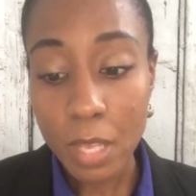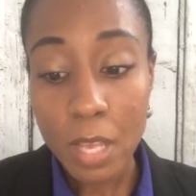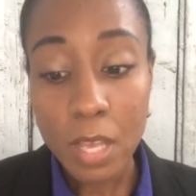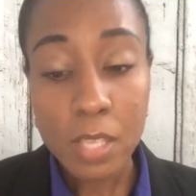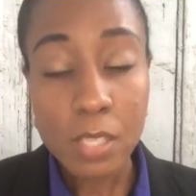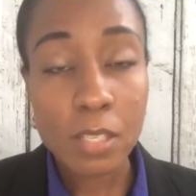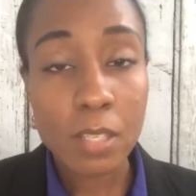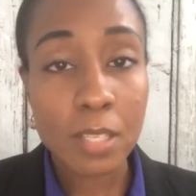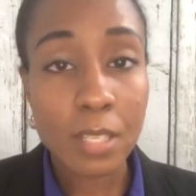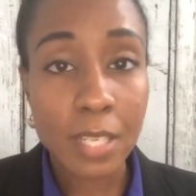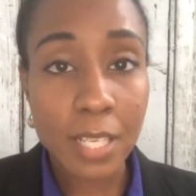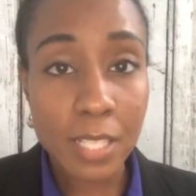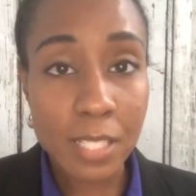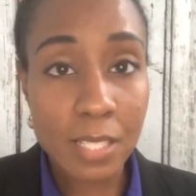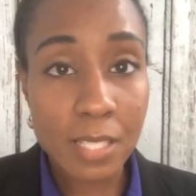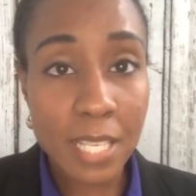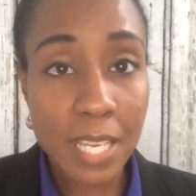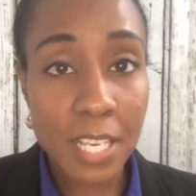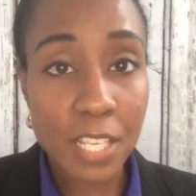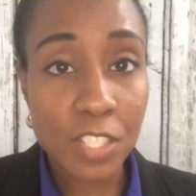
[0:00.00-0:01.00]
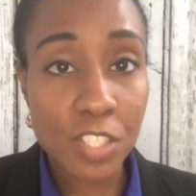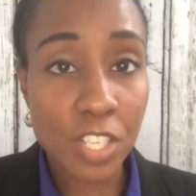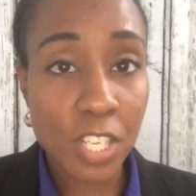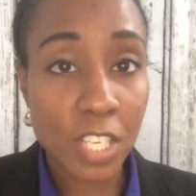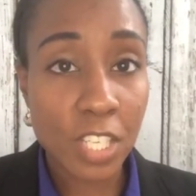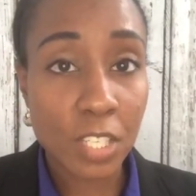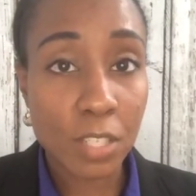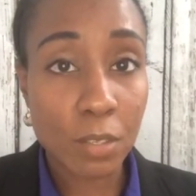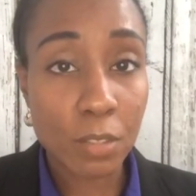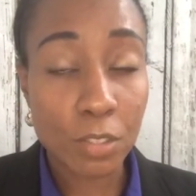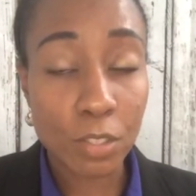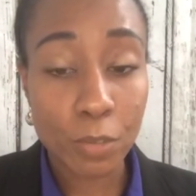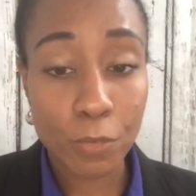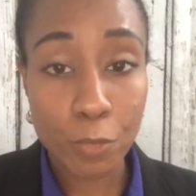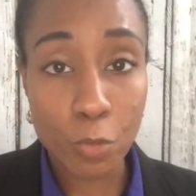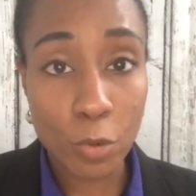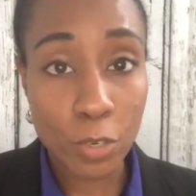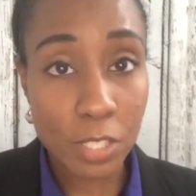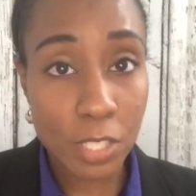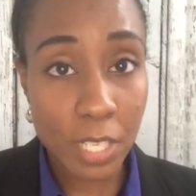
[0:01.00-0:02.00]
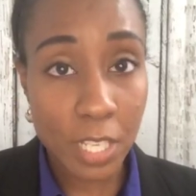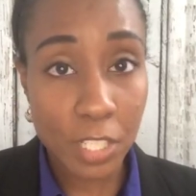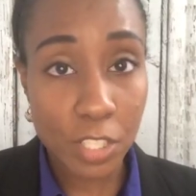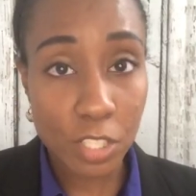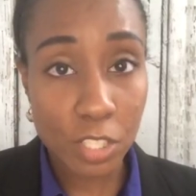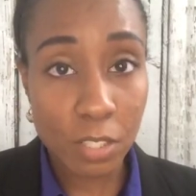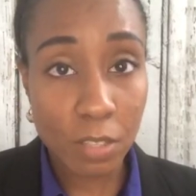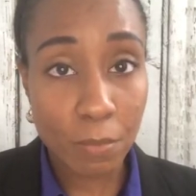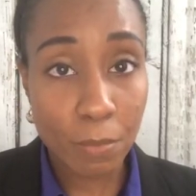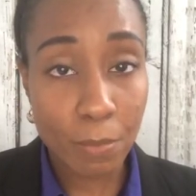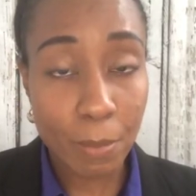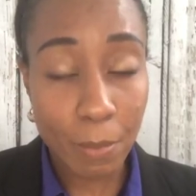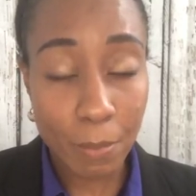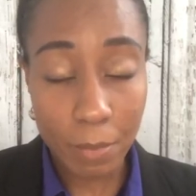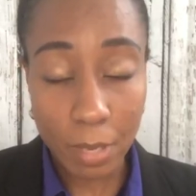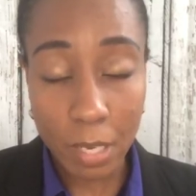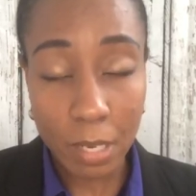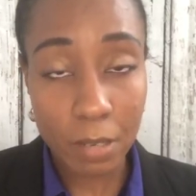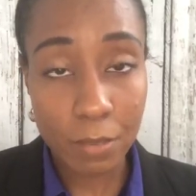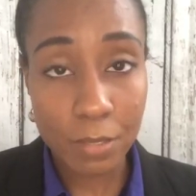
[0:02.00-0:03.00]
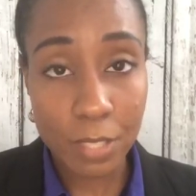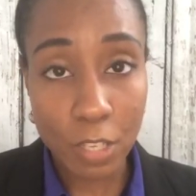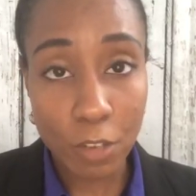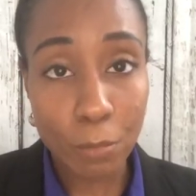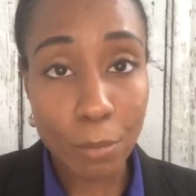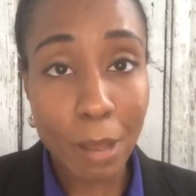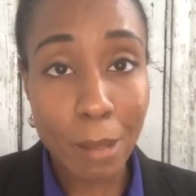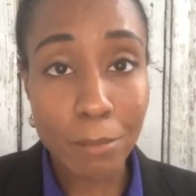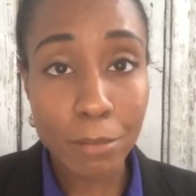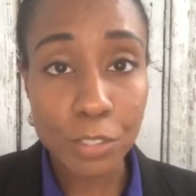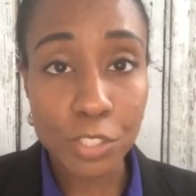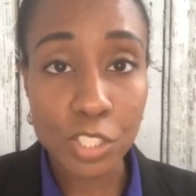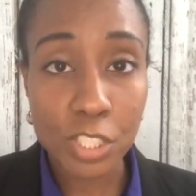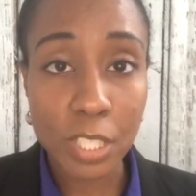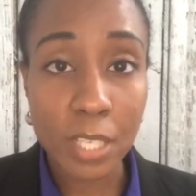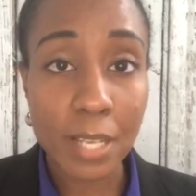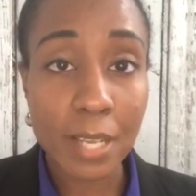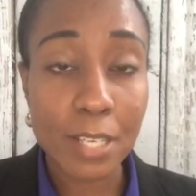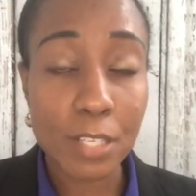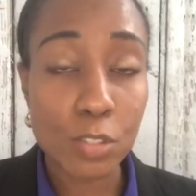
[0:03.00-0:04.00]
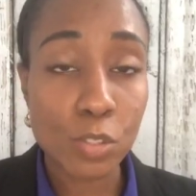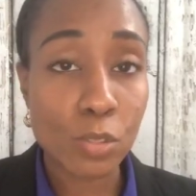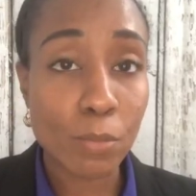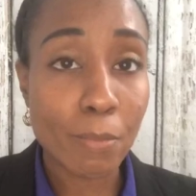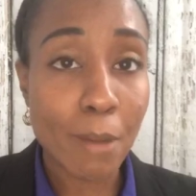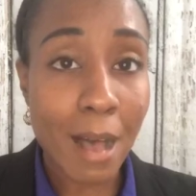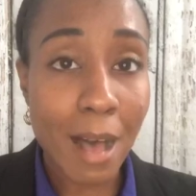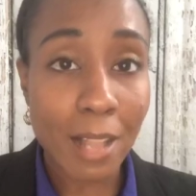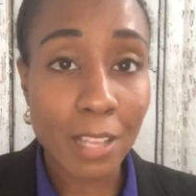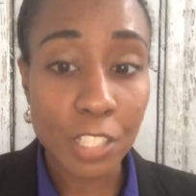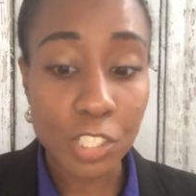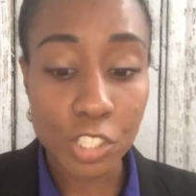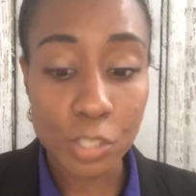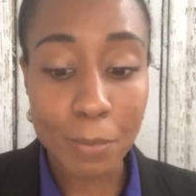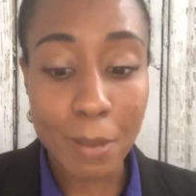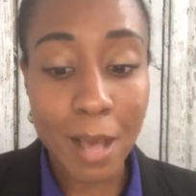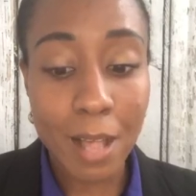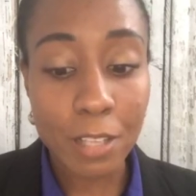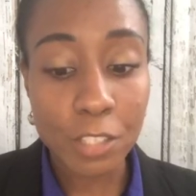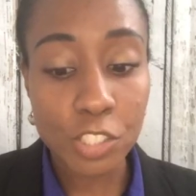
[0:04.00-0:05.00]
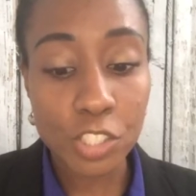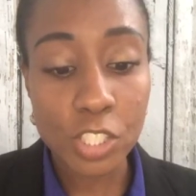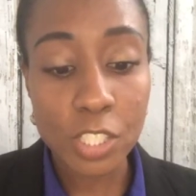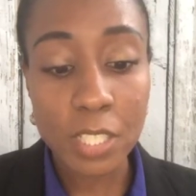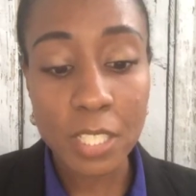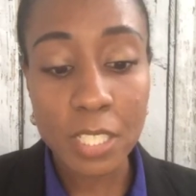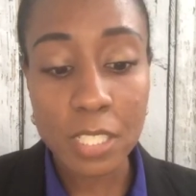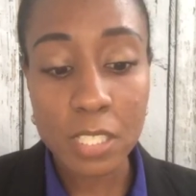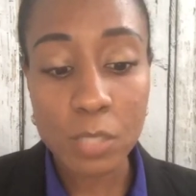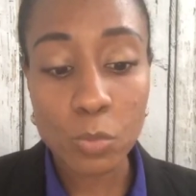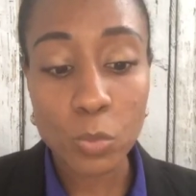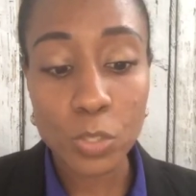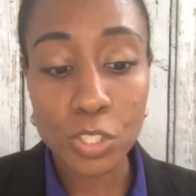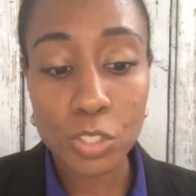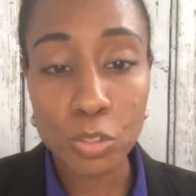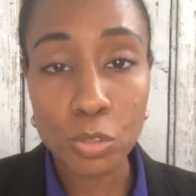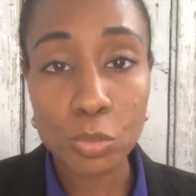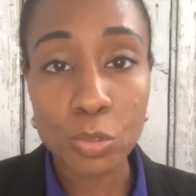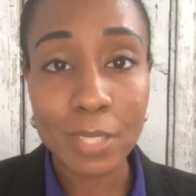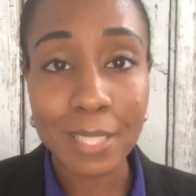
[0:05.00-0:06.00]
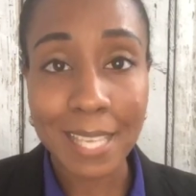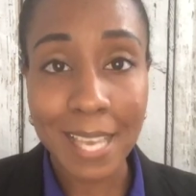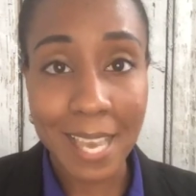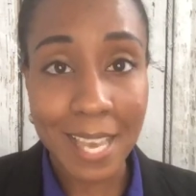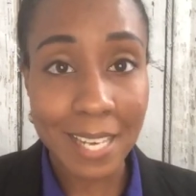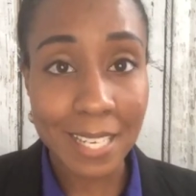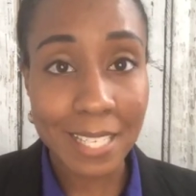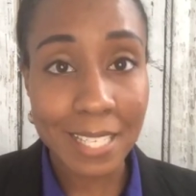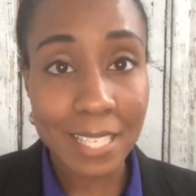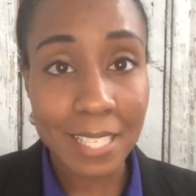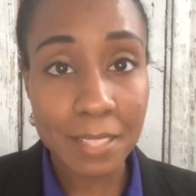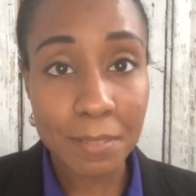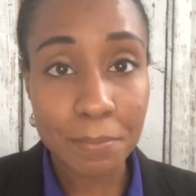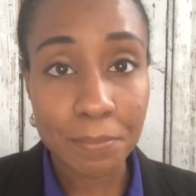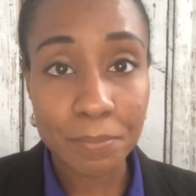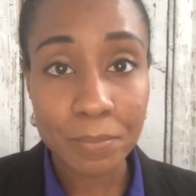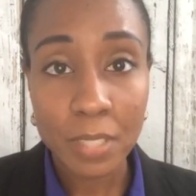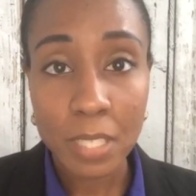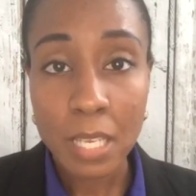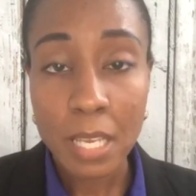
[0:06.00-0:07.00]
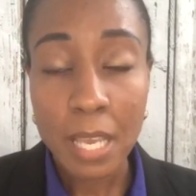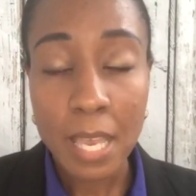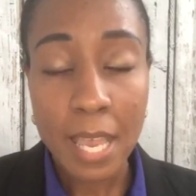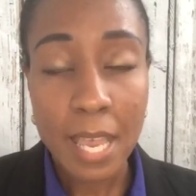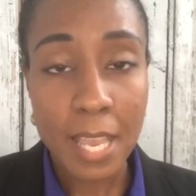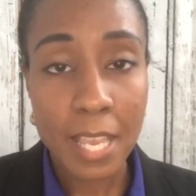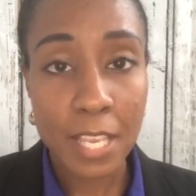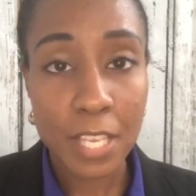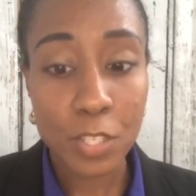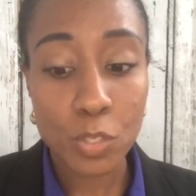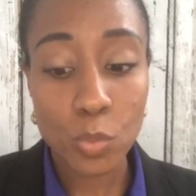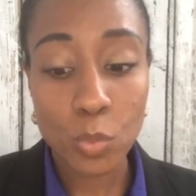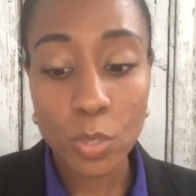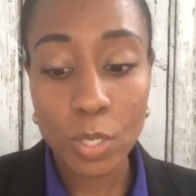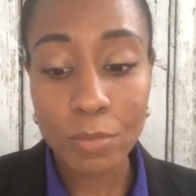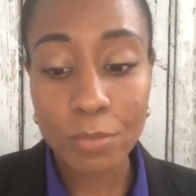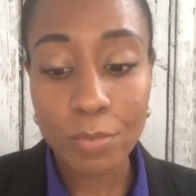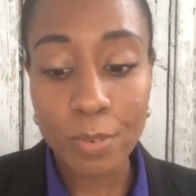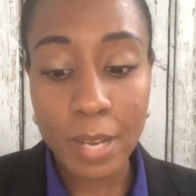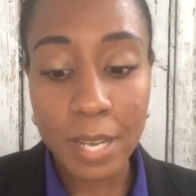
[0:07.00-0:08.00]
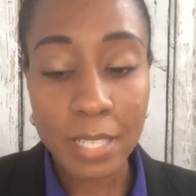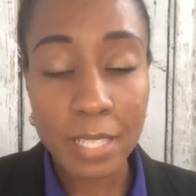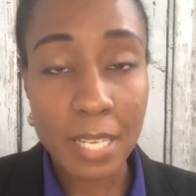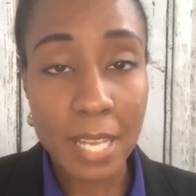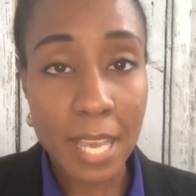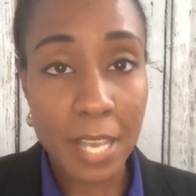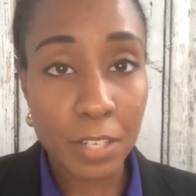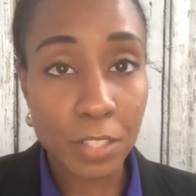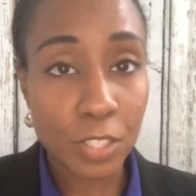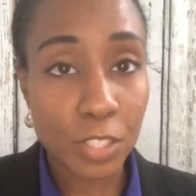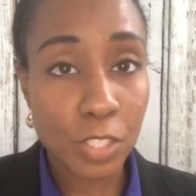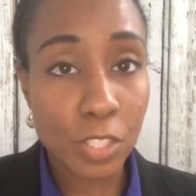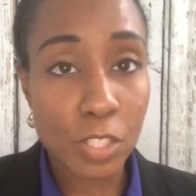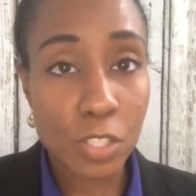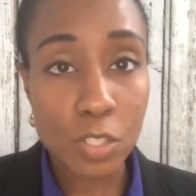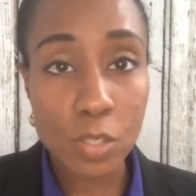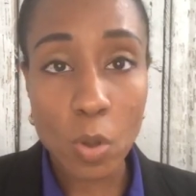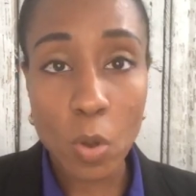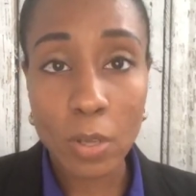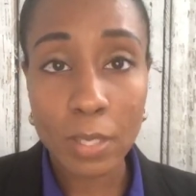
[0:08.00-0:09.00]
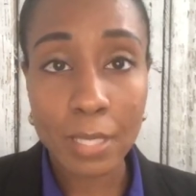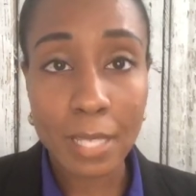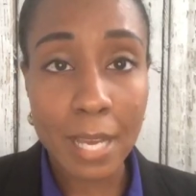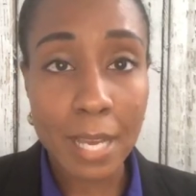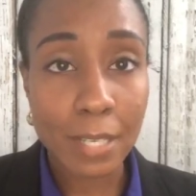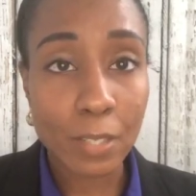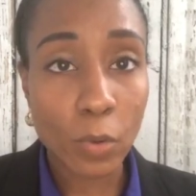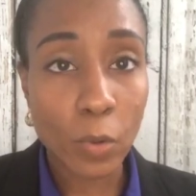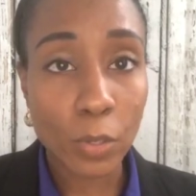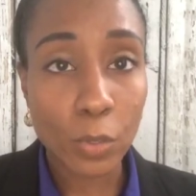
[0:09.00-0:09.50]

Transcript: So the next stage in the 4 stages of self-publishing is to polish. Polishing is when you do the editing. And you can find editors online on